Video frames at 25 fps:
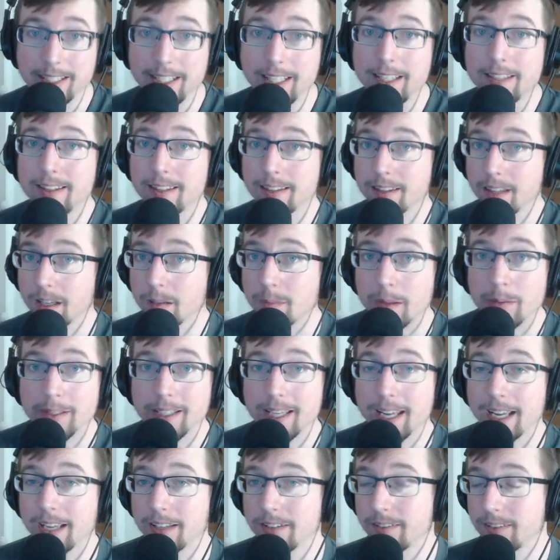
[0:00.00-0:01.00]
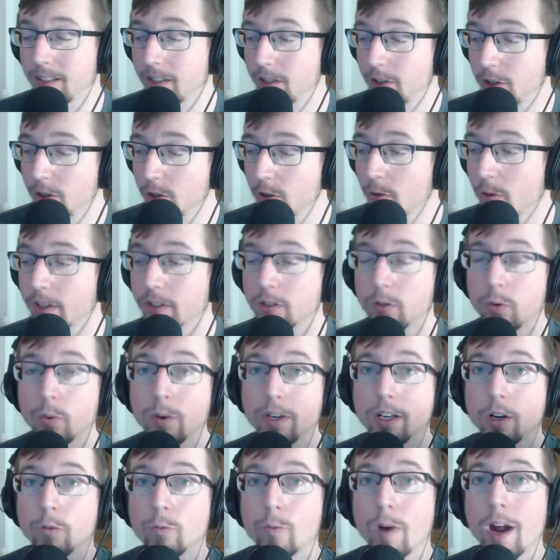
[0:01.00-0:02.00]
that they maybe can't see you, and going
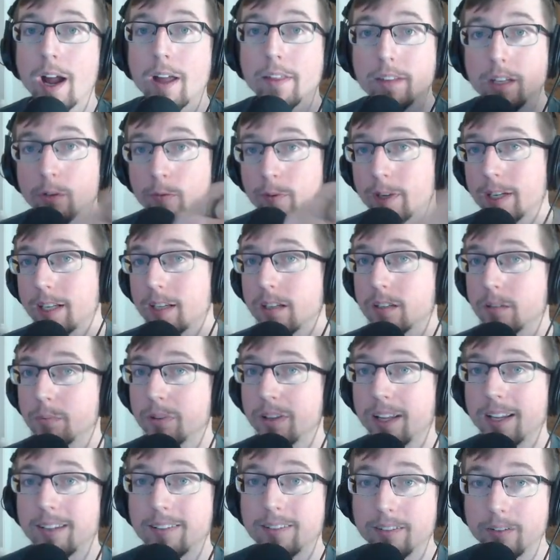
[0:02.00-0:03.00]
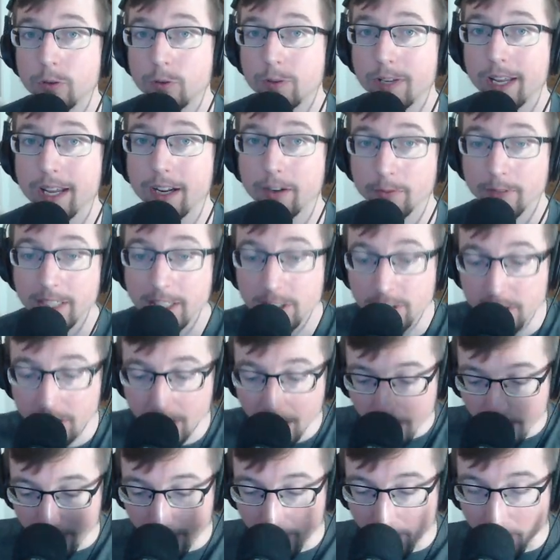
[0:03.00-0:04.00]
around the arena to places you can't reach
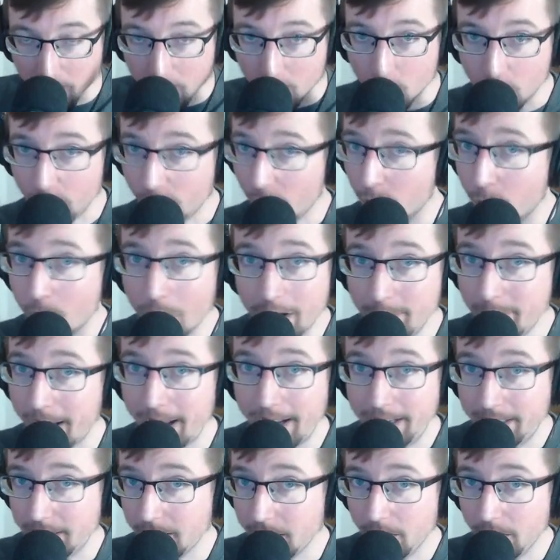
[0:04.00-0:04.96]
from way back here.